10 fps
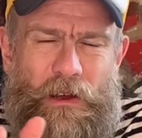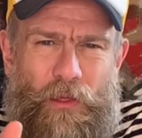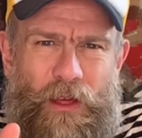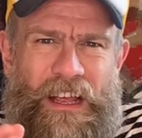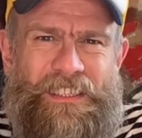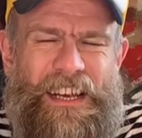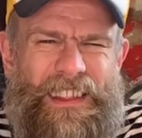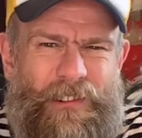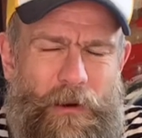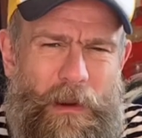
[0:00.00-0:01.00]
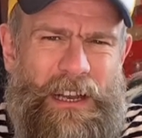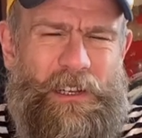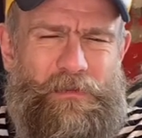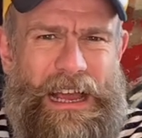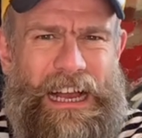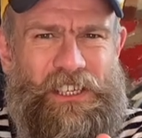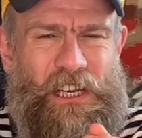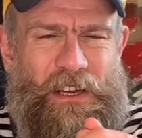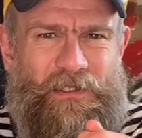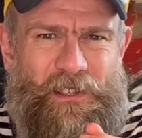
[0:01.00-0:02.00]
things, and they reminded me
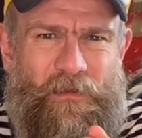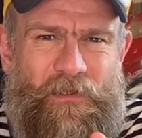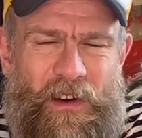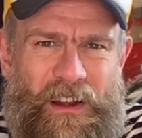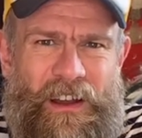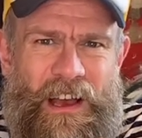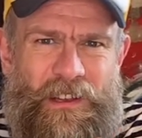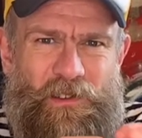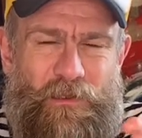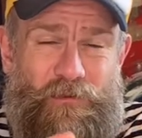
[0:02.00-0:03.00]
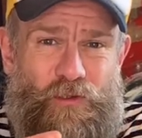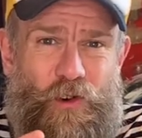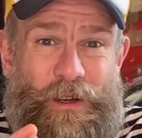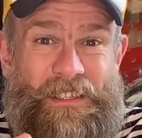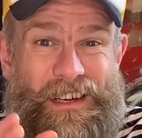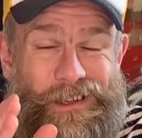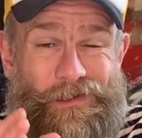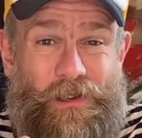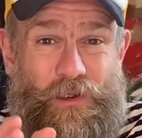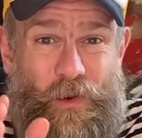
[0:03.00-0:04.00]
actually of some fun sort of drawings I
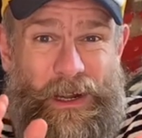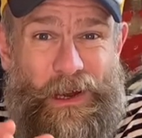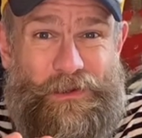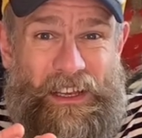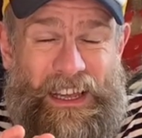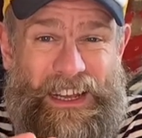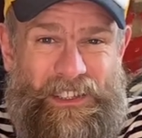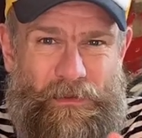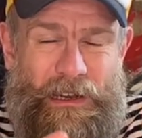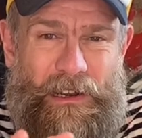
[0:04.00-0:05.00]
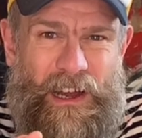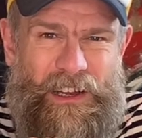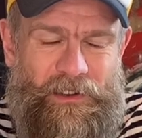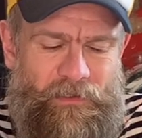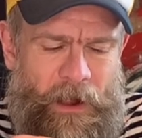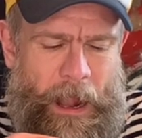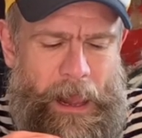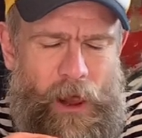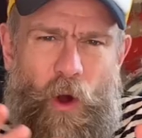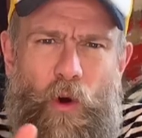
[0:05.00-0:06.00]
used to do when I was a kid, some little kind of
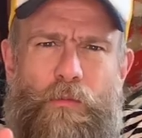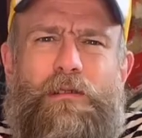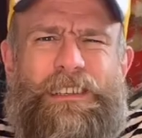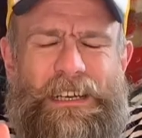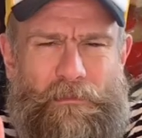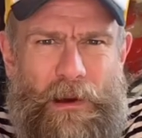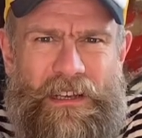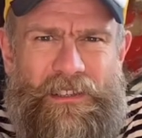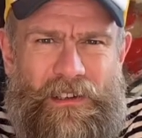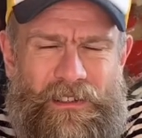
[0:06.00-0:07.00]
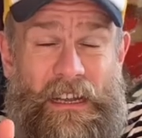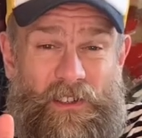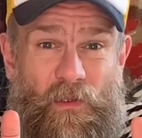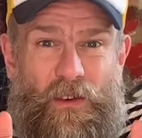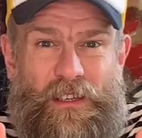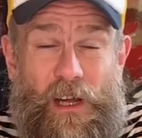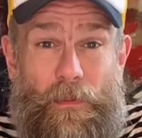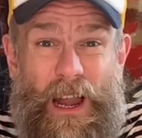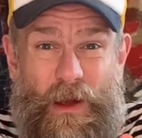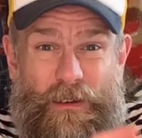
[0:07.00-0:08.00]
uh, almost like puzzles. So for
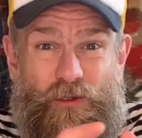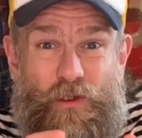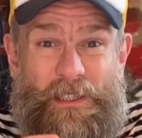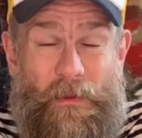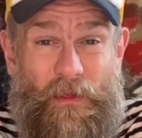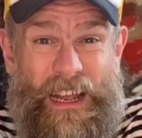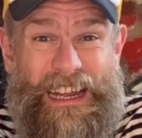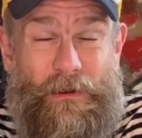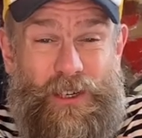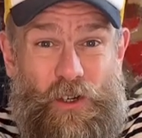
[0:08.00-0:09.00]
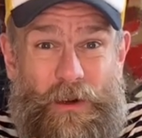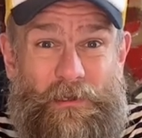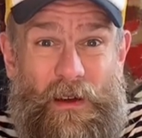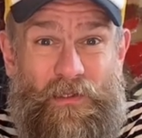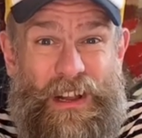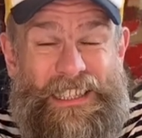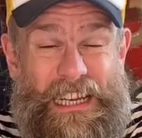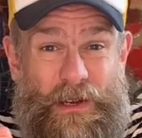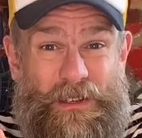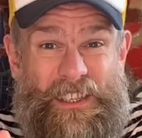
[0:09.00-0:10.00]
example, I would draw something and I would show it to my friends and
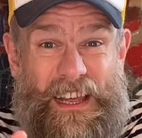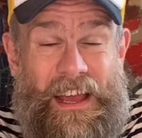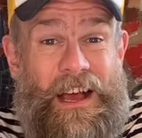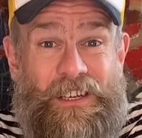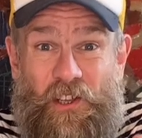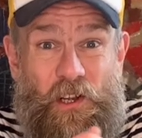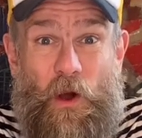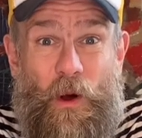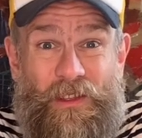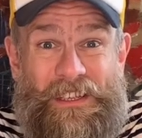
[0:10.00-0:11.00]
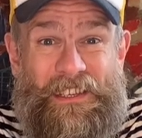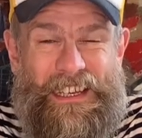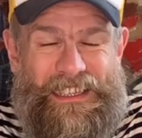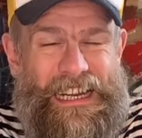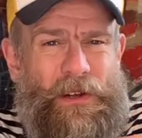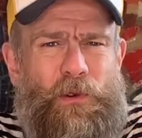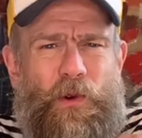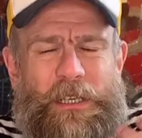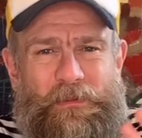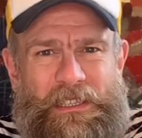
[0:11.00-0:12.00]
I would say, do you know what this is? And it would
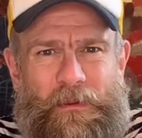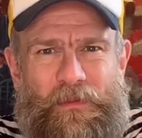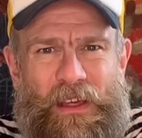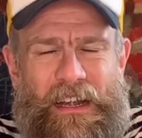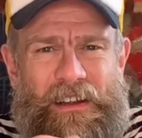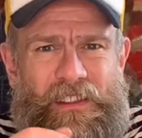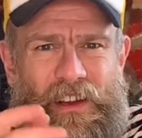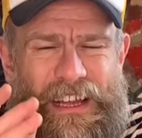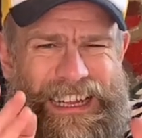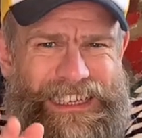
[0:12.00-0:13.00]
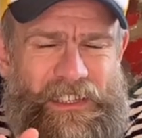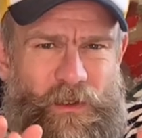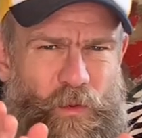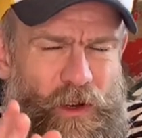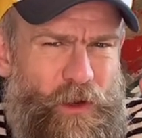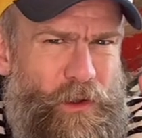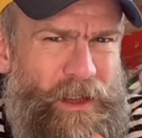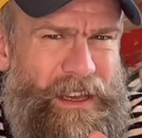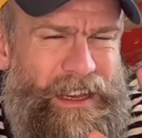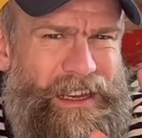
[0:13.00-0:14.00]
always be something that isn't what you
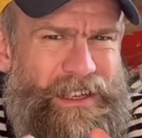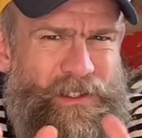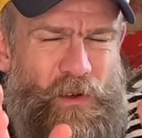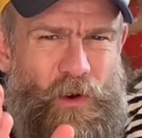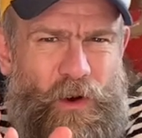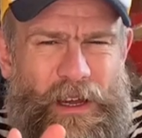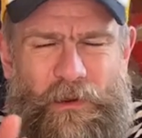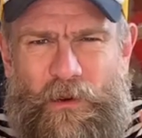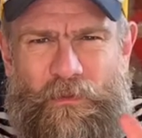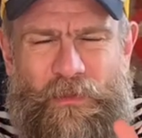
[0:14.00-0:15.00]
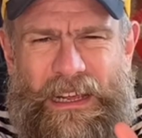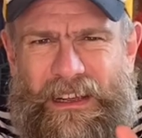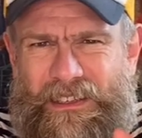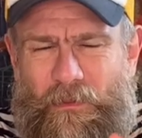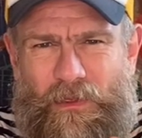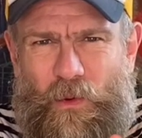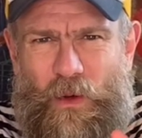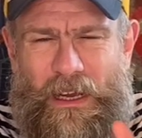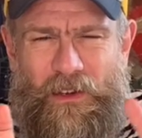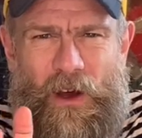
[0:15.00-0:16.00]
think it is, or it would be something
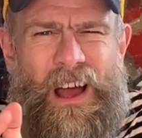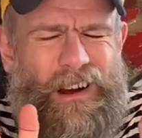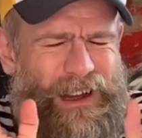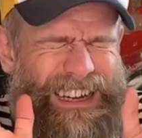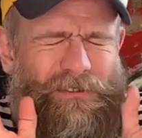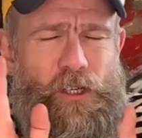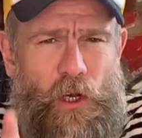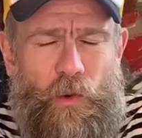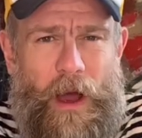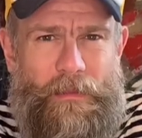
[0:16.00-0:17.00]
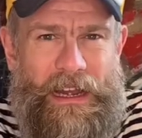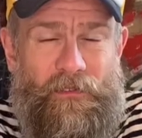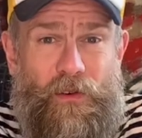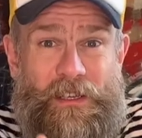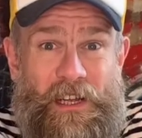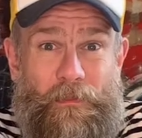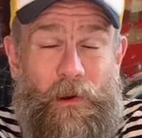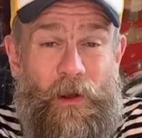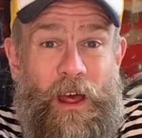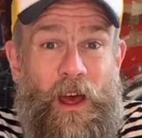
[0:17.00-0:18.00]
weird, or I'll, I'll show you what I mean. For
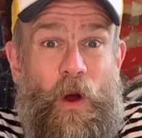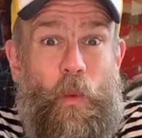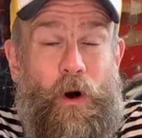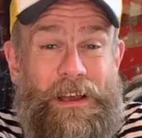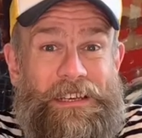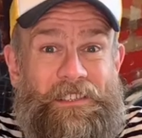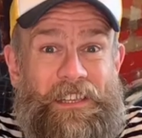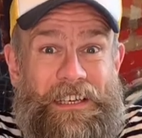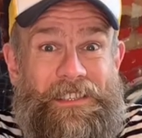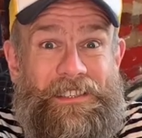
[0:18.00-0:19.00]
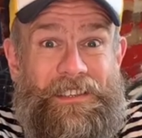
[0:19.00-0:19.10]
example, what is this?